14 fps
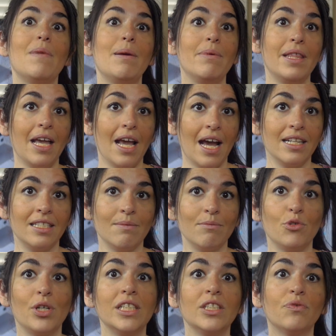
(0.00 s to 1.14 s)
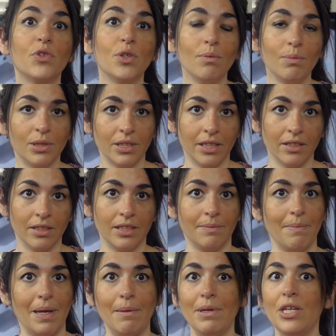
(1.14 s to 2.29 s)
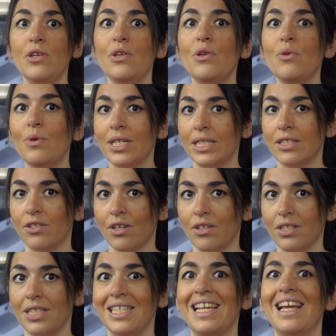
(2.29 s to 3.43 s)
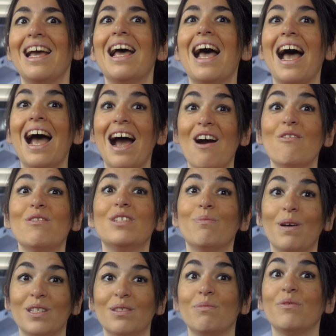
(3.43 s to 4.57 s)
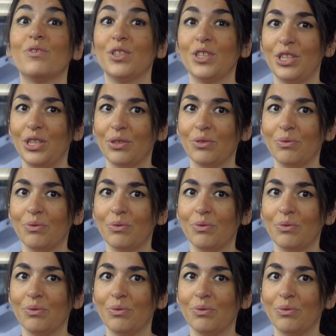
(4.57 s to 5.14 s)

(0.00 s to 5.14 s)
Maybe they had some transferable skills. Maybe you can start to see how it's possible for you.